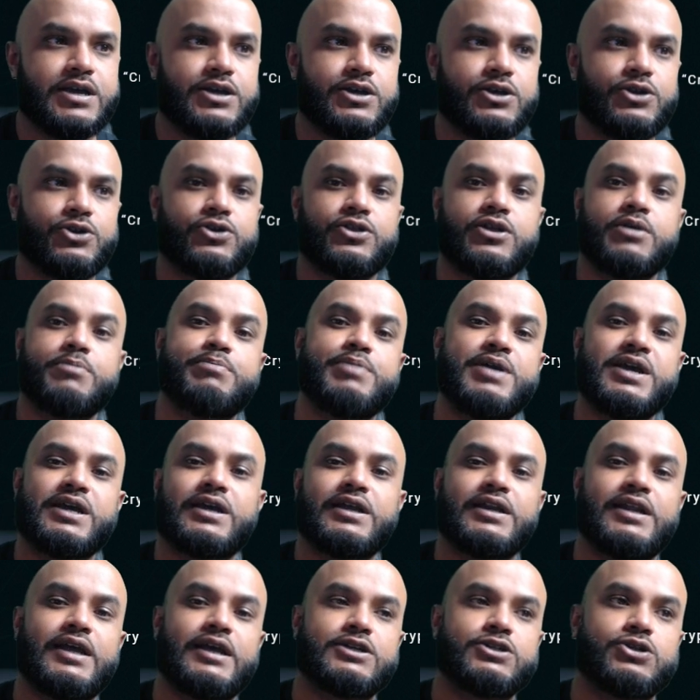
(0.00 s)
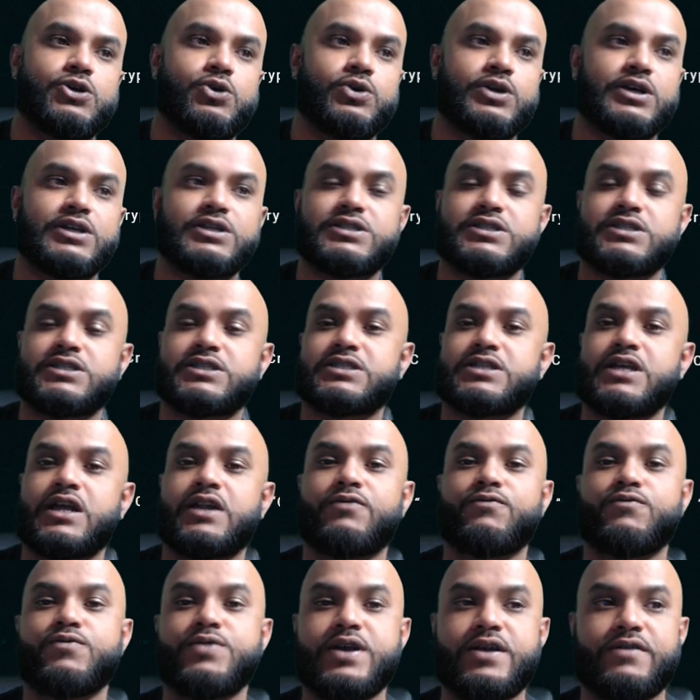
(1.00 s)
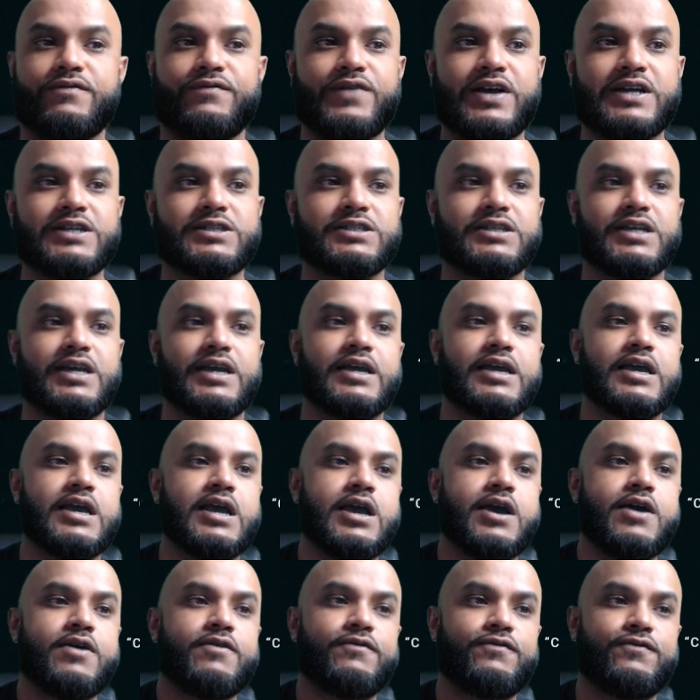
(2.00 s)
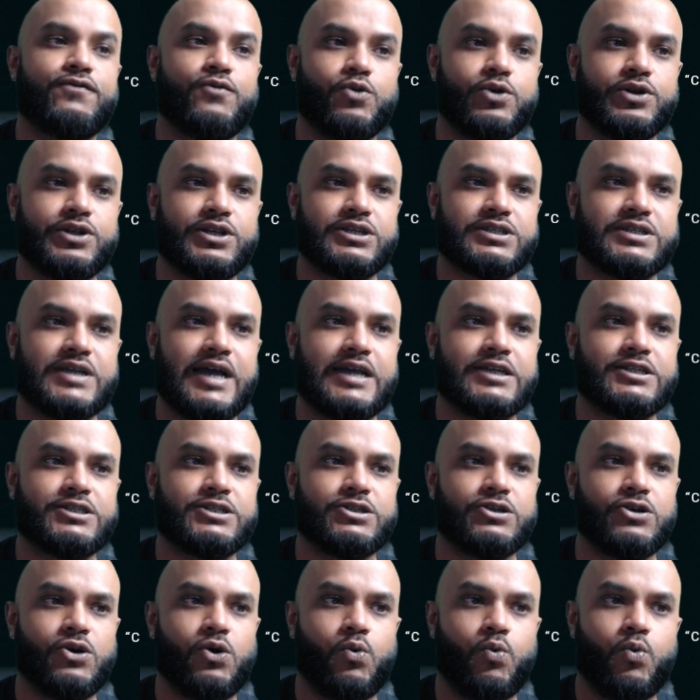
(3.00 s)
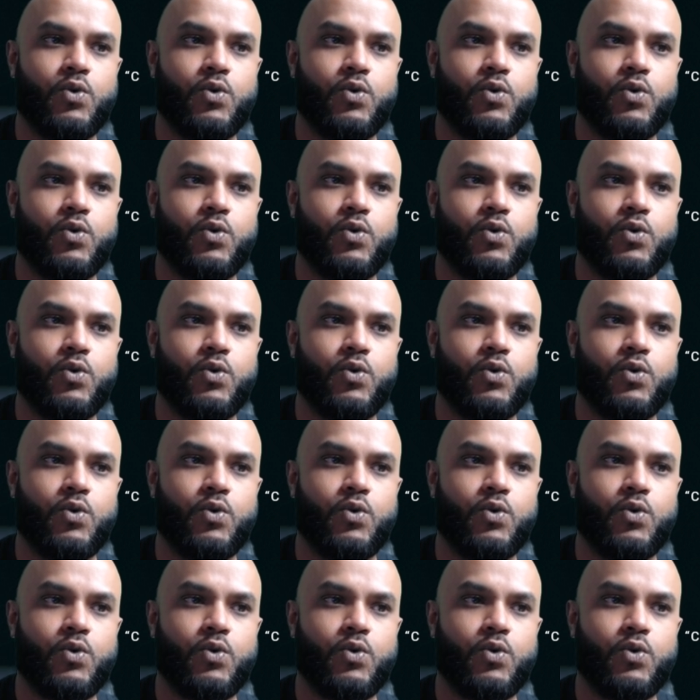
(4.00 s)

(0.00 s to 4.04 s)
their Bitconnect tokens instead of reinvesting for this ICO.